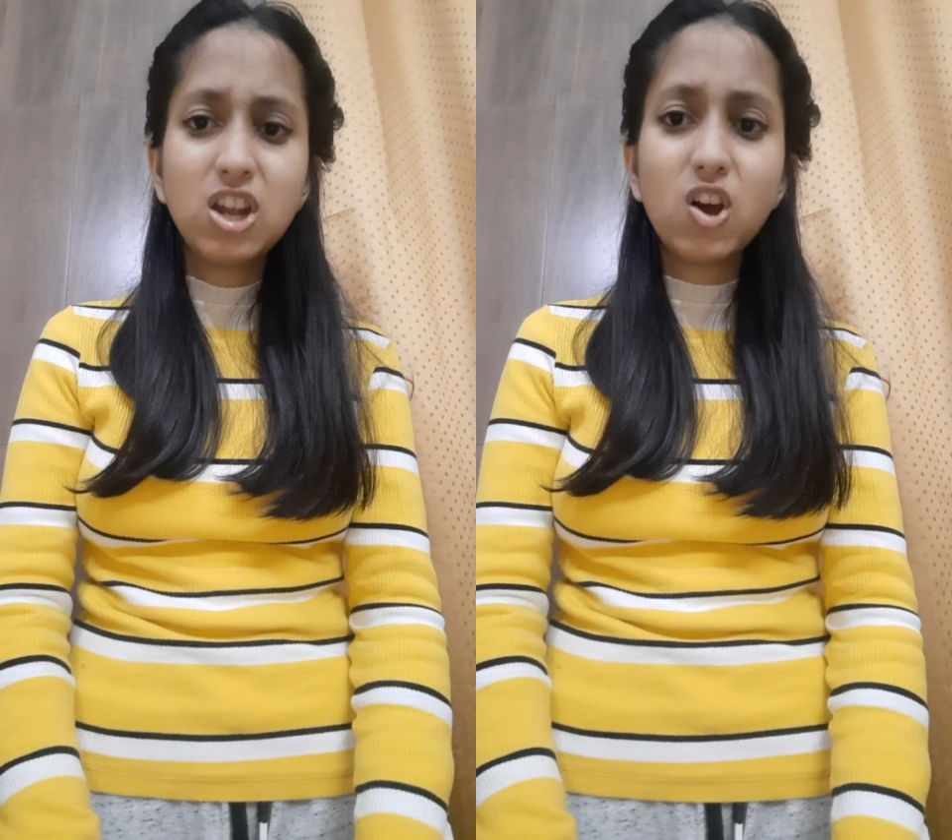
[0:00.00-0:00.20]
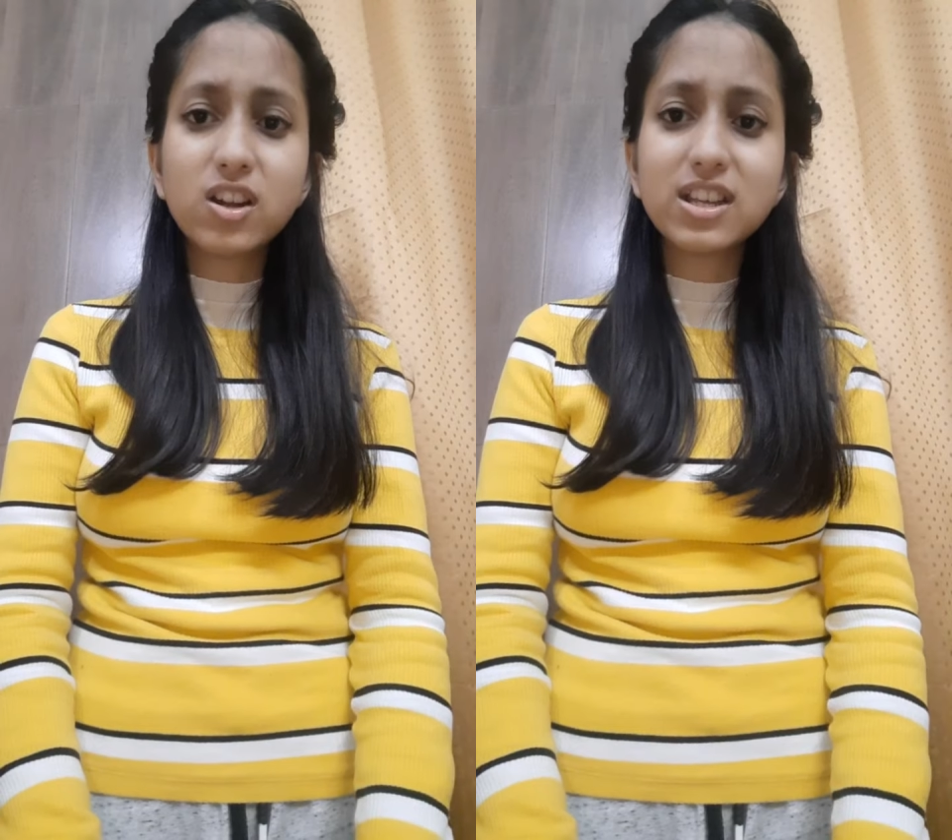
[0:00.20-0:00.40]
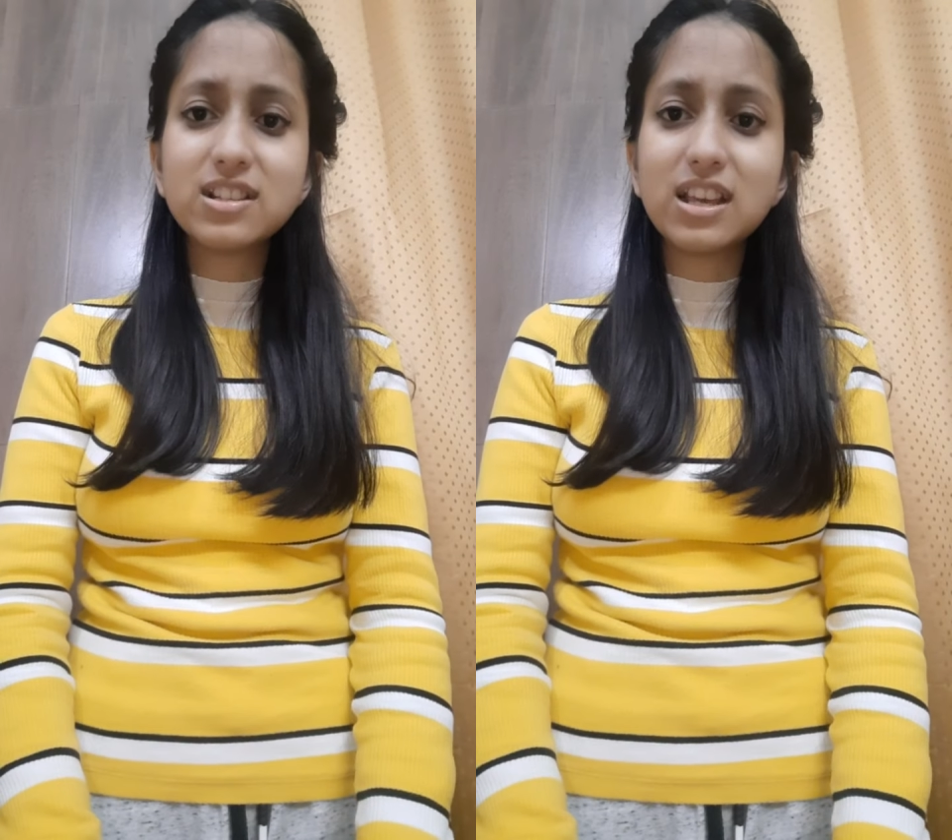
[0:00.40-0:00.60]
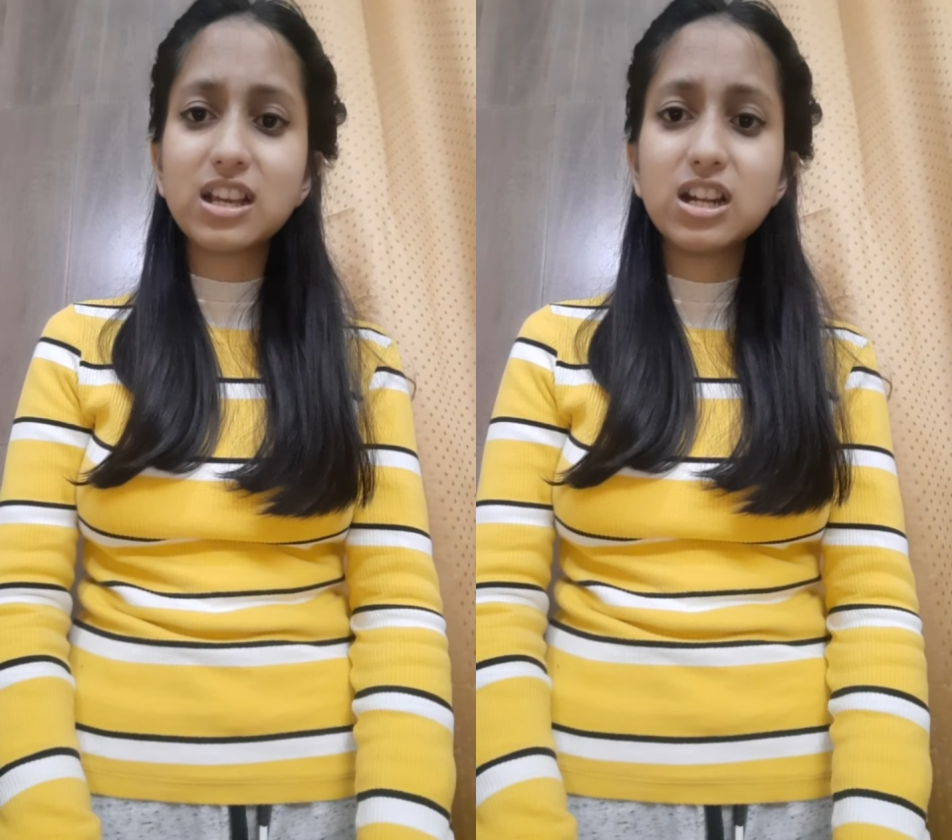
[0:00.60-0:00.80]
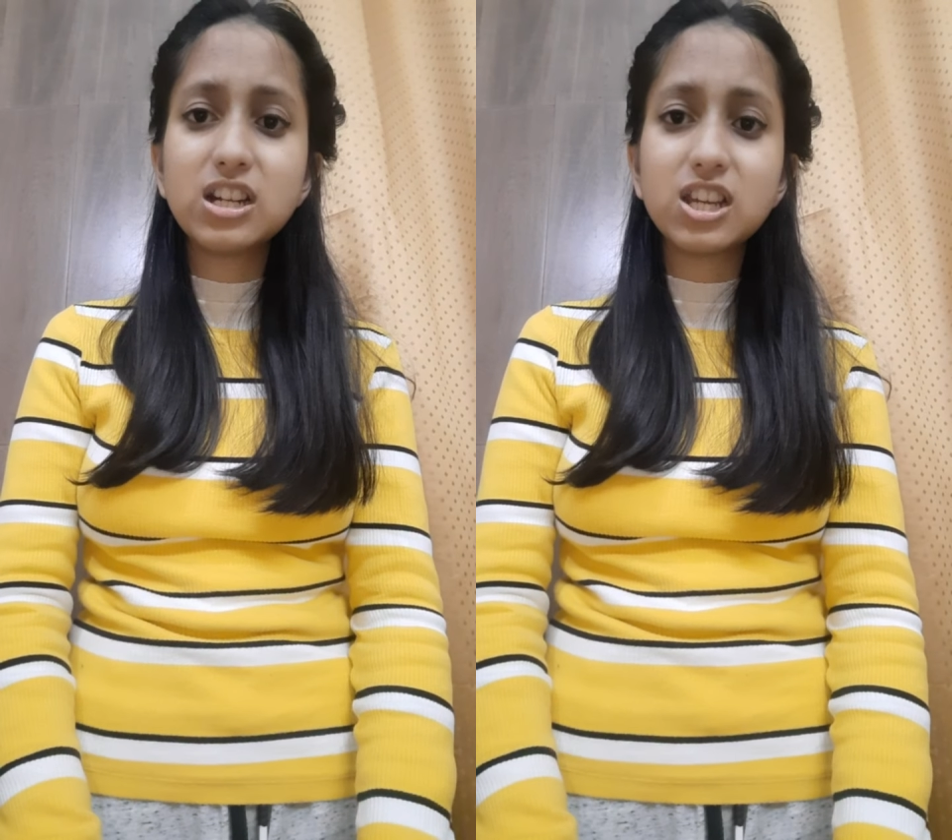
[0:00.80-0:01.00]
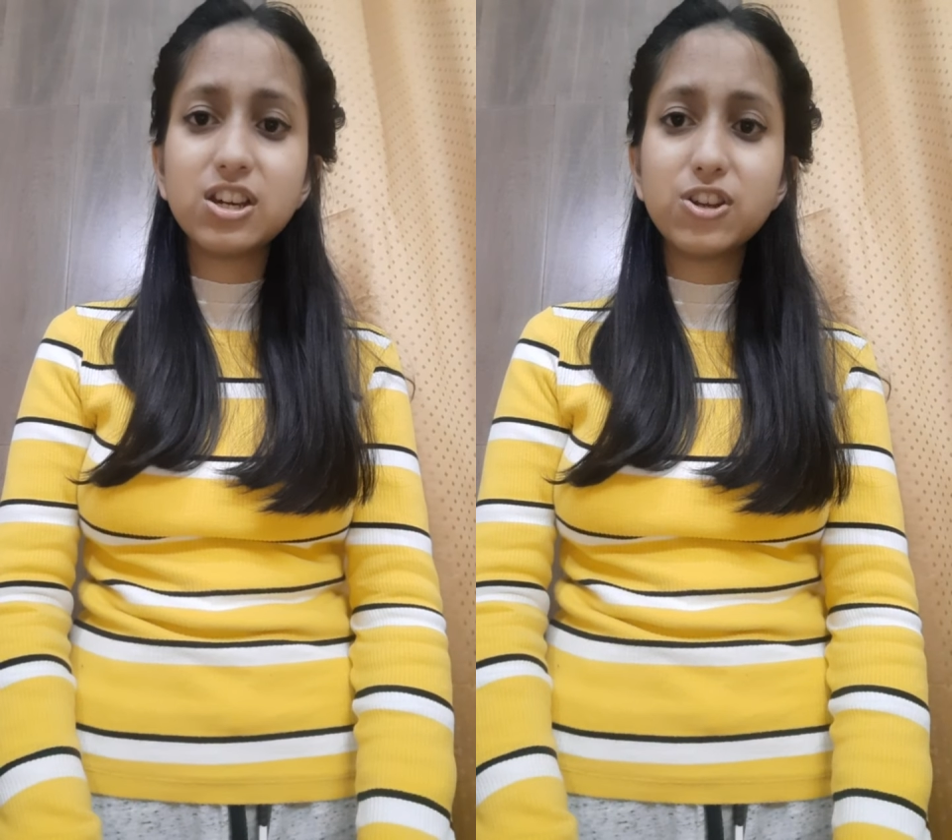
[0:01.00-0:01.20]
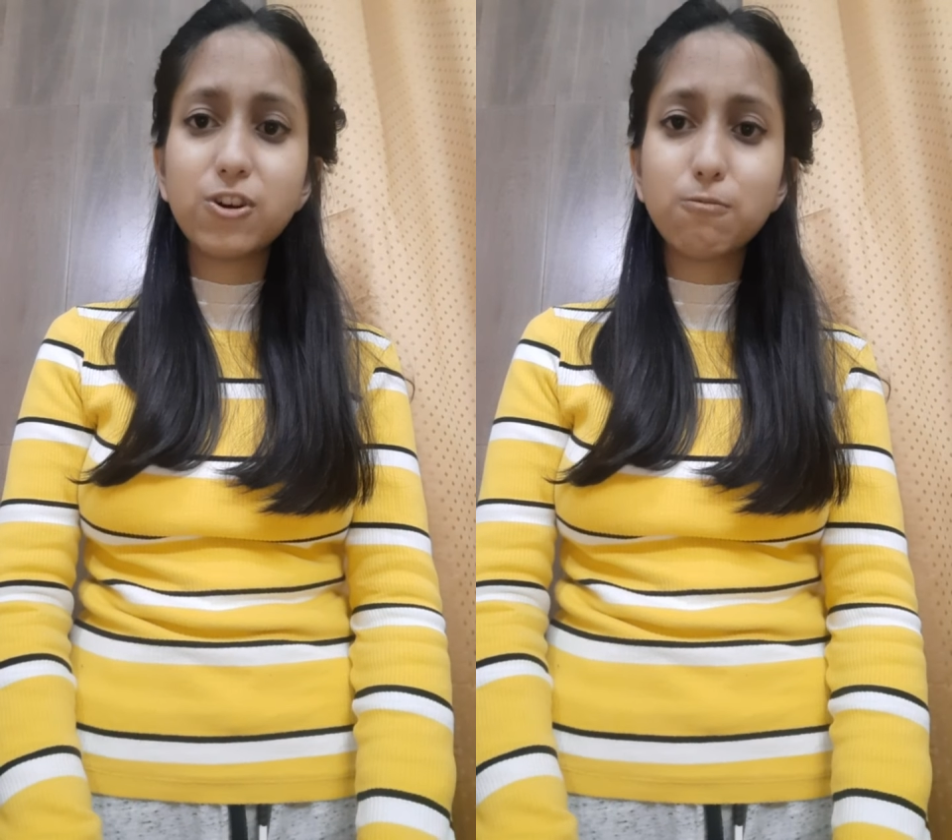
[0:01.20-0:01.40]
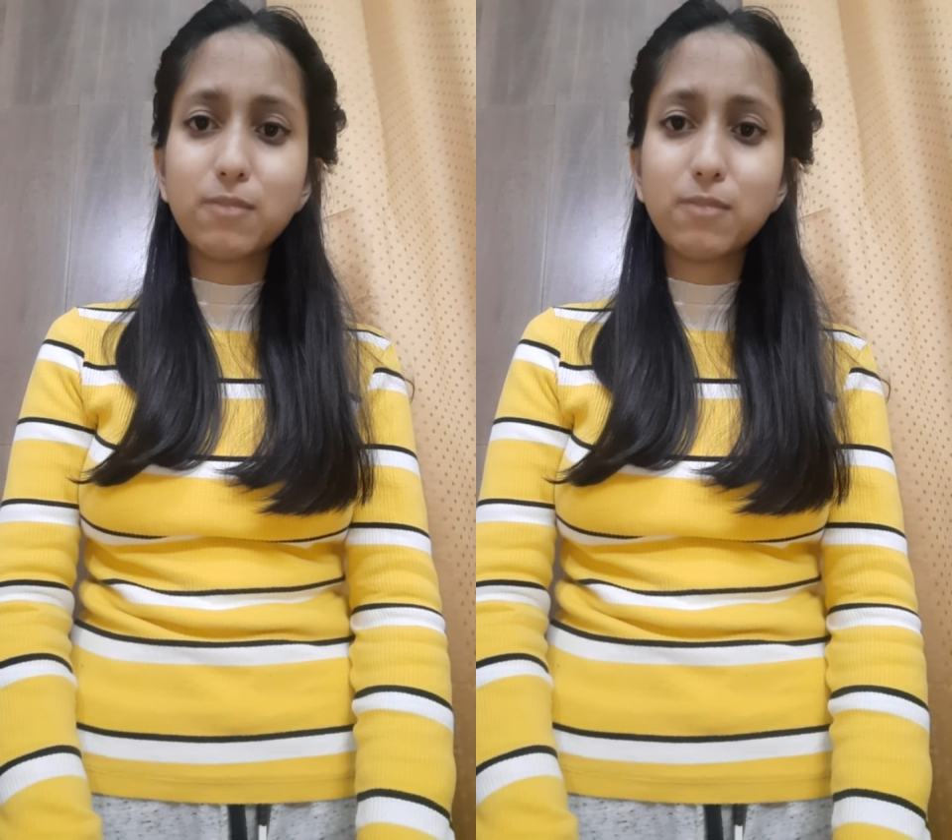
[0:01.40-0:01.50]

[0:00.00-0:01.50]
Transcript: Not a single tear of